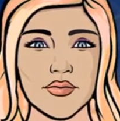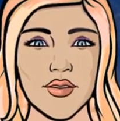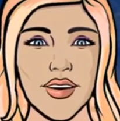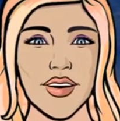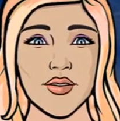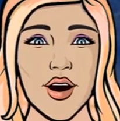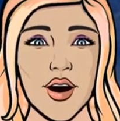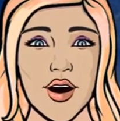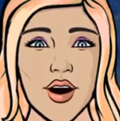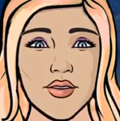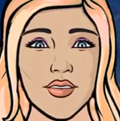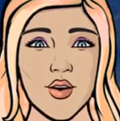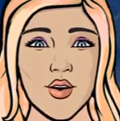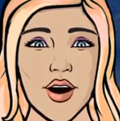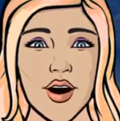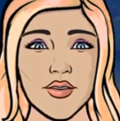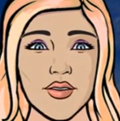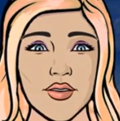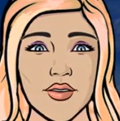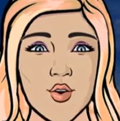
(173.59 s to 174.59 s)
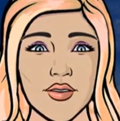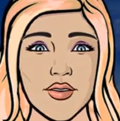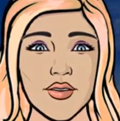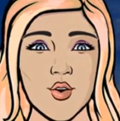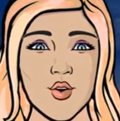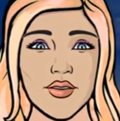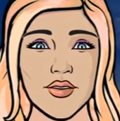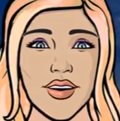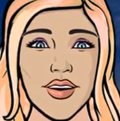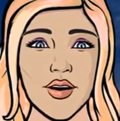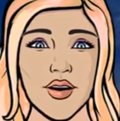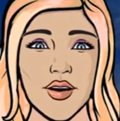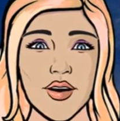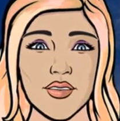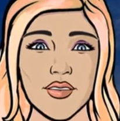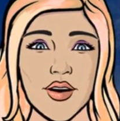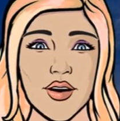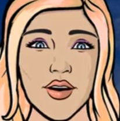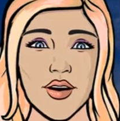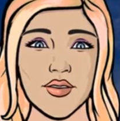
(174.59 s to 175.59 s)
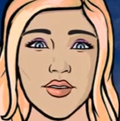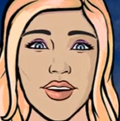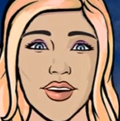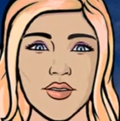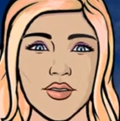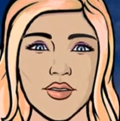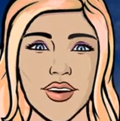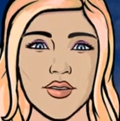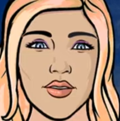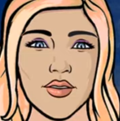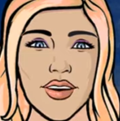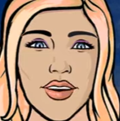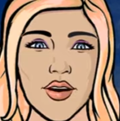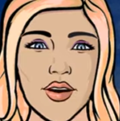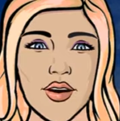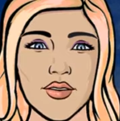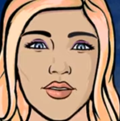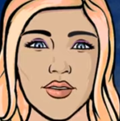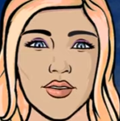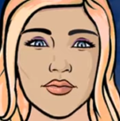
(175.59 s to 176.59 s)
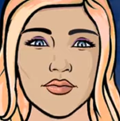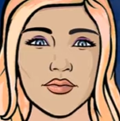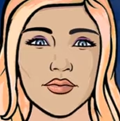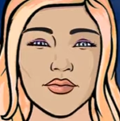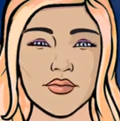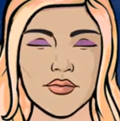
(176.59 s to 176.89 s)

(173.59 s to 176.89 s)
She died there on June 28, 1858.